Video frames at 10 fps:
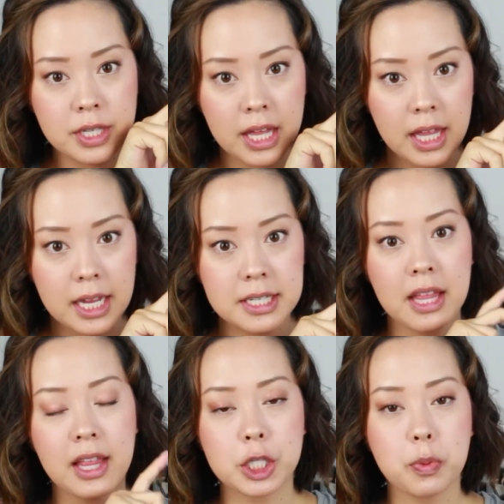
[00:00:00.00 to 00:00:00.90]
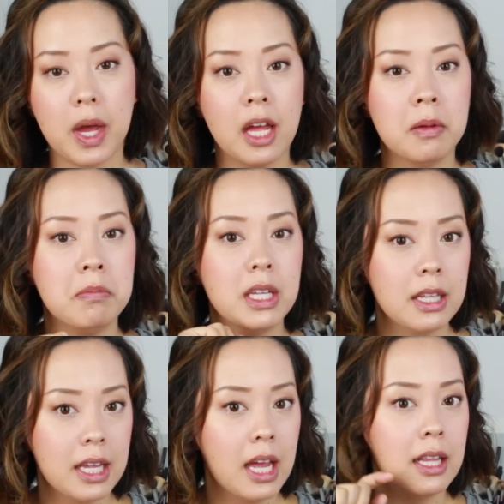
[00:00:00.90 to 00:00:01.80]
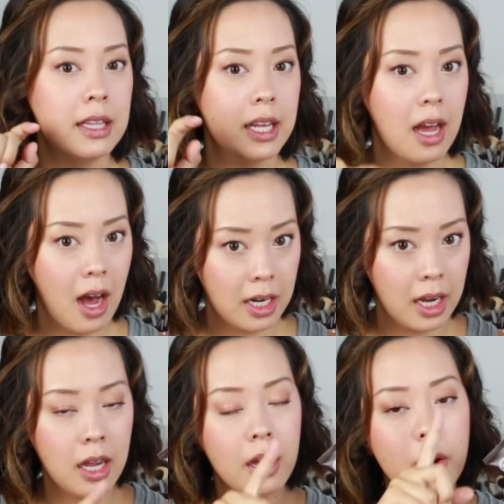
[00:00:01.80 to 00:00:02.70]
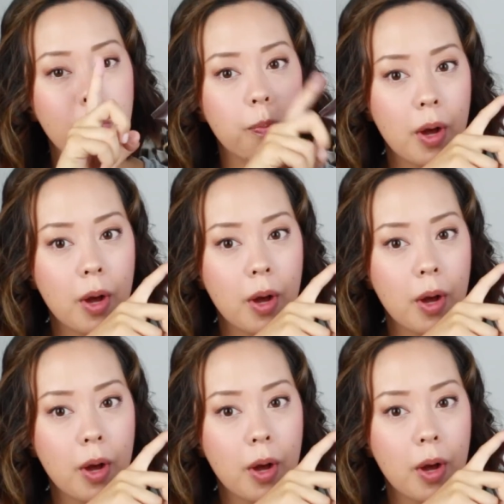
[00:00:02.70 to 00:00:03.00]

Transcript: using this and that's why Amelia Liana